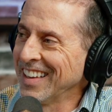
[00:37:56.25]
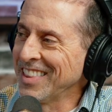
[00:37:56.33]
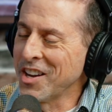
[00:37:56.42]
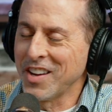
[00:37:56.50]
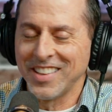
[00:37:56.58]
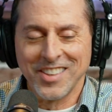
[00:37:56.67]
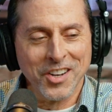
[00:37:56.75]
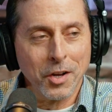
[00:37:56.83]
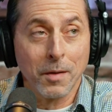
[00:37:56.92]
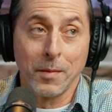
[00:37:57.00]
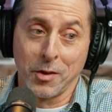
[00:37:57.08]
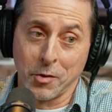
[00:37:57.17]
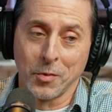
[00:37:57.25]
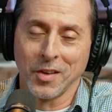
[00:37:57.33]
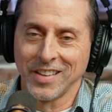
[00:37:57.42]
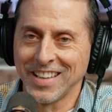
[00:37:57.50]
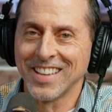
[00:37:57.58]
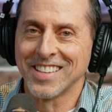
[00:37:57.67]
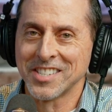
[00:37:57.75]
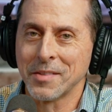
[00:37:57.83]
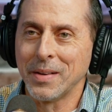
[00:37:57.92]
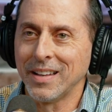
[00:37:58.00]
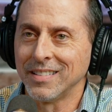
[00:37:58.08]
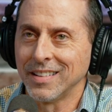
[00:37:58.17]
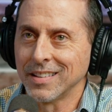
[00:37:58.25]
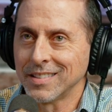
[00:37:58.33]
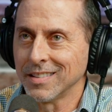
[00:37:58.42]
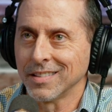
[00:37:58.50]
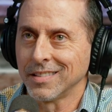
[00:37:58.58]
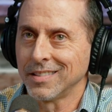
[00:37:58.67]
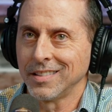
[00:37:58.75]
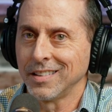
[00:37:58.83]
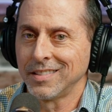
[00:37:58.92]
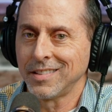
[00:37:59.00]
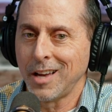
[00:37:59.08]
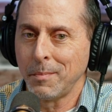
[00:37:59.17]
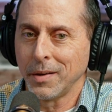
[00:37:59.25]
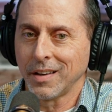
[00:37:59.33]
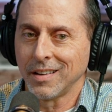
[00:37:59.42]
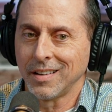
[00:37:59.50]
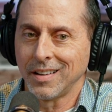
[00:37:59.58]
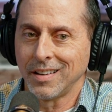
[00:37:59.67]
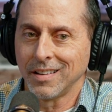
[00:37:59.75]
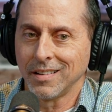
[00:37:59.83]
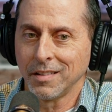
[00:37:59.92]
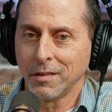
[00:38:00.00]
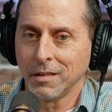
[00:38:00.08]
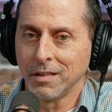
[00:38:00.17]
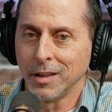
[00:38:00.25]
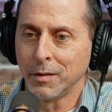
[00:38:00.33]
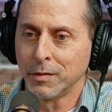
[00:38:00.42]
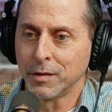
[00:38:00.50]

There really is. This topic lives